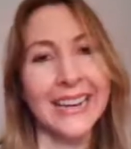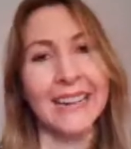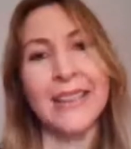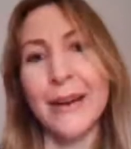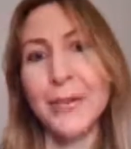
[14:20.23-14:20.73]

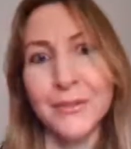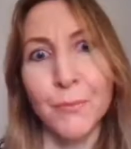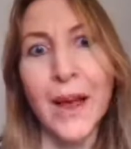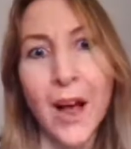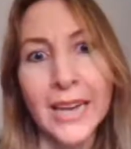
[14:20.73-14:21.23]
That was
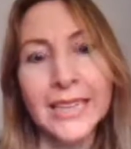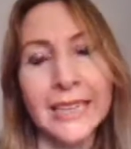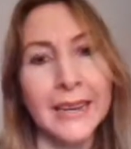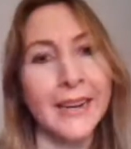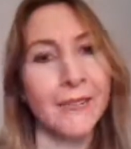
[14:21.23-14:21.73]

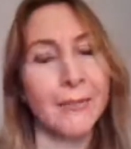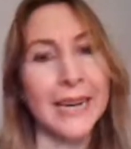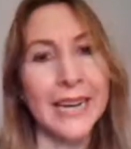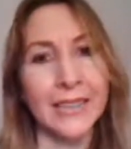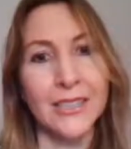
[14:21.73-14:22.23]
oddly enough
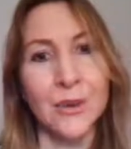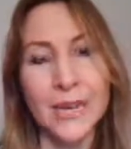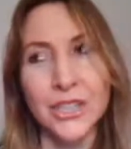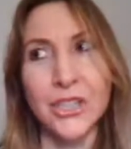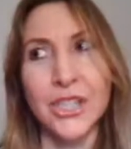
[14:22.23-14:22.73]
my next
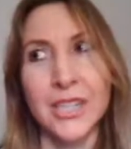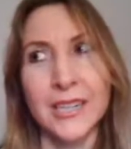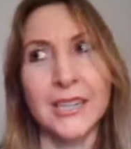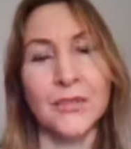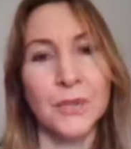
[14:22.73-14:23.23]
question,
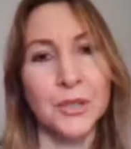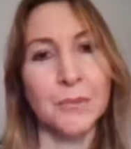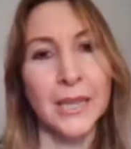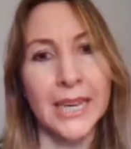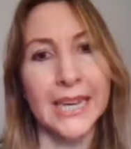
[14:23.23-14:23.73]
is which
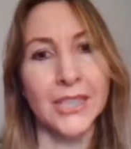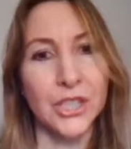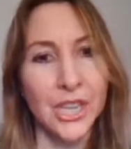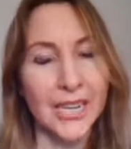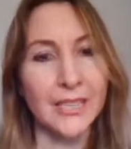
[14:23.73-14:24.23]
play in
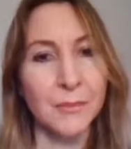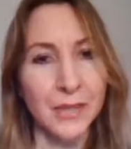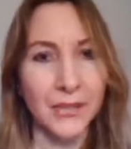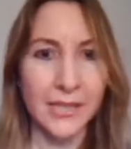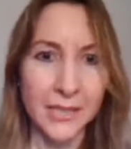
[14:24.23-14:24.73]

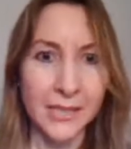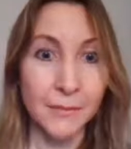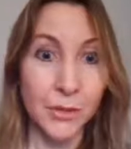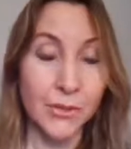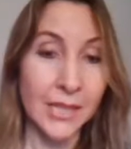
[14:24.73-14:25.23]
Shakespeare is this
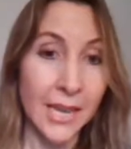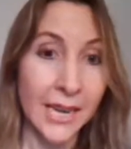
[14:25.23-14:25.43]
most